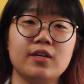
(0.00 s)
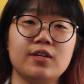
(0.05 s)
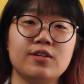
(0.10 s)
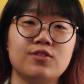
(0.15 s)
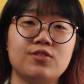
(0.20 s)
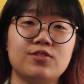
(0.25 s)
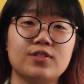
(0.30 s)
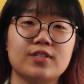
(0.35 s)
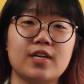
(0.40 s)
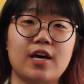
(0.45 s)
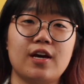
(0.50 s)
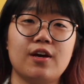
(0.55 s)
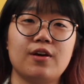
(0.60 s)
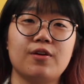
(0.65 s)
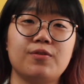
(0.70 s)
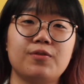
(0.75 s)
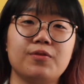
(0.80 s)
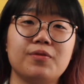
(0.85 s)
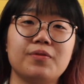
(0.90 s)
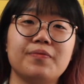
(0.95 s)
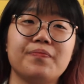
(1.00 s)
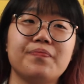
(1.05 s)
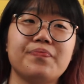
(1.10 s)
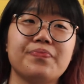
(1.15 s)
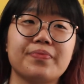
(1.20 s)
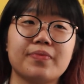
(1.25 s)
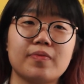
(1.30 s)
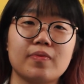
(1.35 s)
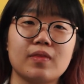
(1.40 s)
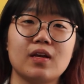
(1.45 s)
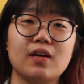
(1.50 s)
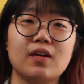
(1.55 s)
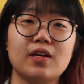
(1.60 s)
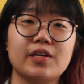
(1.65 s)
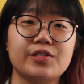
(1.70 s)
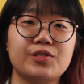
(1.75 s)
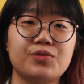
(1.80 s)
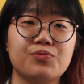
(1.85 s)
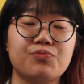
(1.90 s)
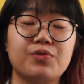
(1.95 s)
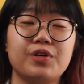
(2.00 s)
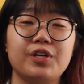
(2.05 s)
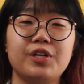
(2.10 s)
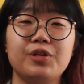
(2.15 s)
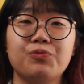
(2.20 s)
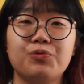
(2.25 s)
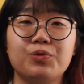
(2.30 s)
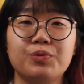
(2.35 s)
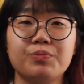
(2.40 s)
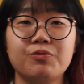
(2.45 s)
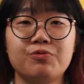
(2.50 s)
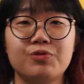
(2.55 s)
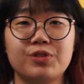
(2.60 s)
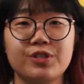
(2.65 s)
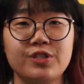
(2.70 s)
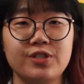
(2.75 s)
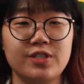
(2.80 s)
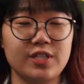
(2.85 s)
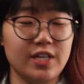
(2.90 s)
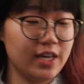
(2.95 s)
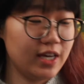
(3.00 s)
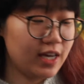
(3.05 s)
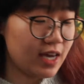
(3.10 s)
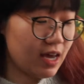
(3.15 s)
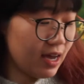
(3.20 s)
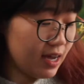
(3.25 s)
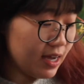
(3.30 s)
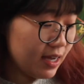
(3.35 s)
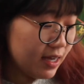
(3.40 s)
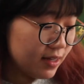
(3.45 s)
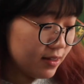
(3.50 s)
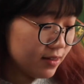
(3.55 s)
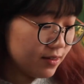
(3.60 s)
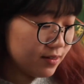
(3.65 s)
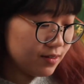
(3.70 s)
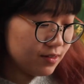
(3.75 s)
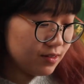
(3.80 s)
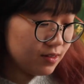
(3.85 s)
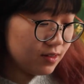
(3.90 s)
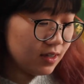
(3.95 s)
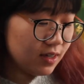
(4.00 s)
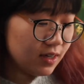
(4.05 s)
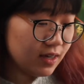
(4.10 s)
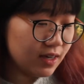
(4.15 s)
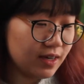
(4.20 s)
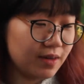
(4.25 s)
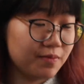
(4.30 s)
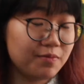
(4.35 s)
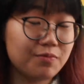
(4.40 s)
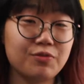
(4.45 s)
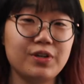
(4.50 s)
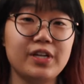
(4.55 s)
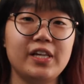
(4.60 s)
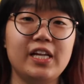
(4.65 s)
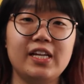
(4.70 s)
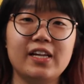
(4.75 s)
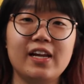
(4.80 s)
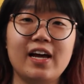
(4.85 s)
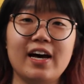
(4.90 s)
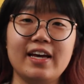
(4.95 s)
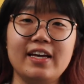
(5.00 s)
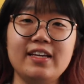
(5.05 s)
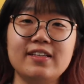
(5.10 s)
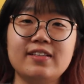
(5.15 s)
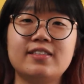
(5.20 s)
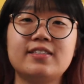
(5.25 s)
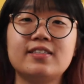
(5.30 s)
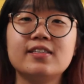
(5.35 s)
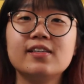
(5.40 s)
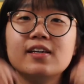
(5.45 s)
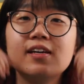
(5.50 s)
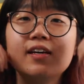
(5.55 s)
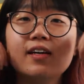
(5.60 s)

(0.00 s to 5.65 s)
So it's really warm, rustic, and really light.